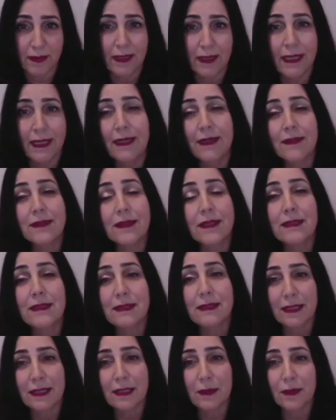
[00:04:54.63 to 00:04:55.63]
It is
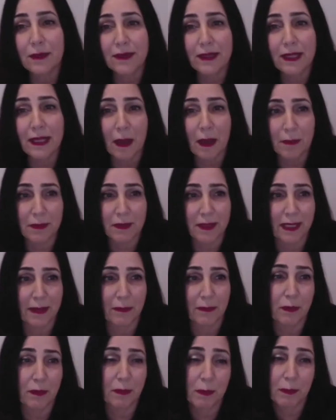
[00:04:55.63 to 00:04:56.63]
continuously updated
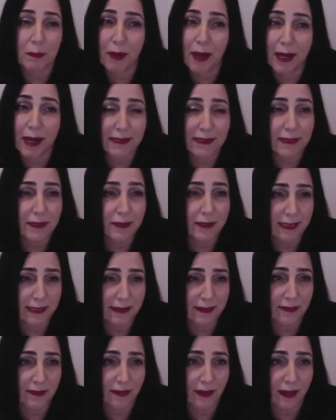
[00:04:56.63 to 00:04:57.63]
with proprietary
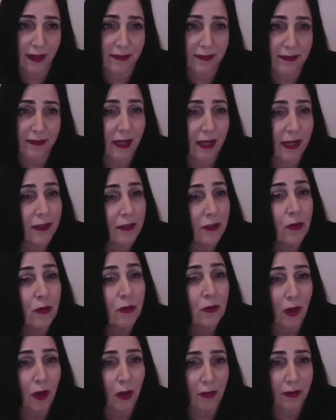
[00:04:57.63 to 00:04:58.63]
insights and new
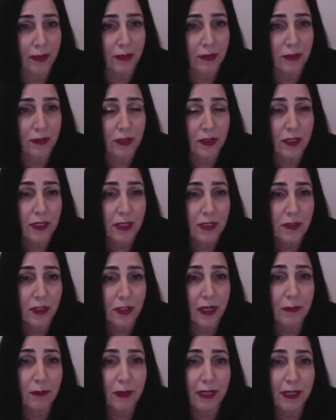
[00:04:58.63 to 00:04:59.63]
knowledge
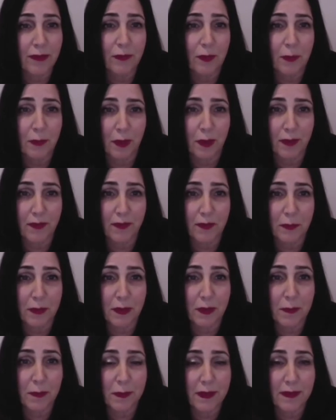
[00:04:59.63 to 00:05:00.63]
generated from our
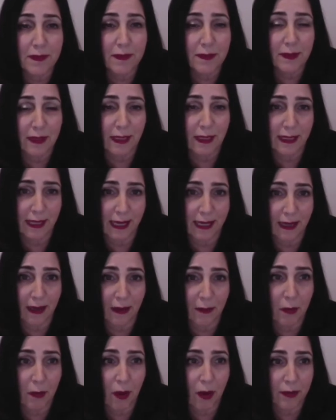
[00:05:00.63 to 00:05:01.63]
experiments and AI
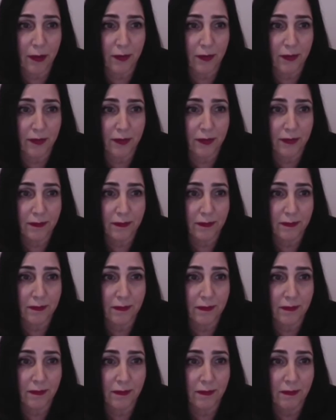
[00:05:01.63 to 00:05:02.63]
models.
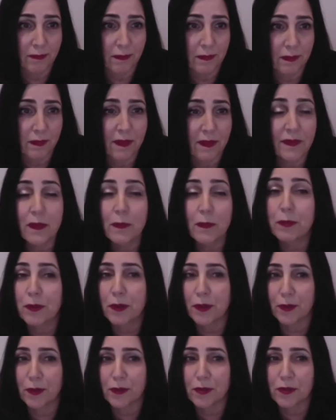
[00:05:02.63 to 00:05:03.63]
This
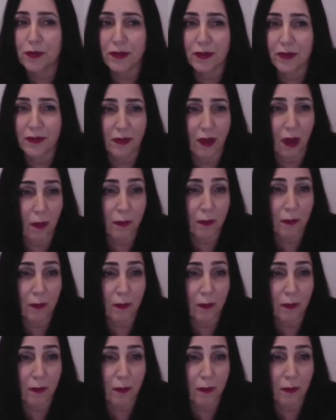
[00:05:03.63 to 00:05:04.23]
approach does not